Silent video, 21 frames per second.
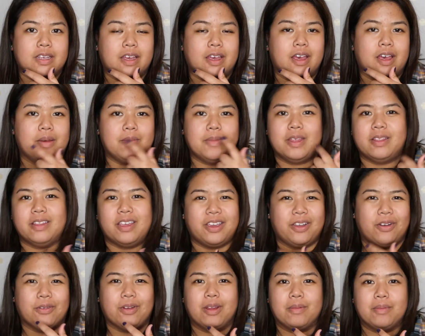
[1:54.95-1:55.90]
and like
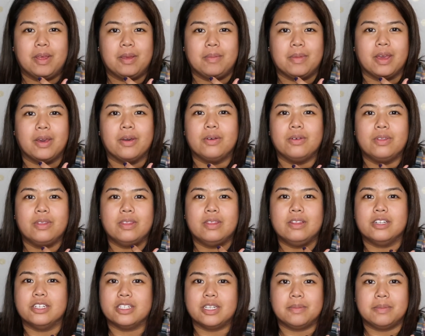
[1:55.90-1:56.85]
around my mouth,
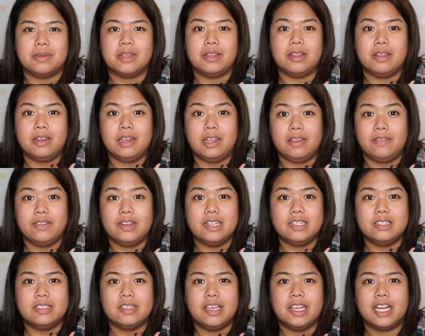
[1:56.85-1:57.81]
just some of the
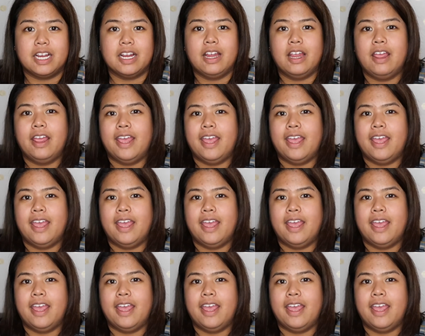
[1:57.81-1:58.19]
unevenness there.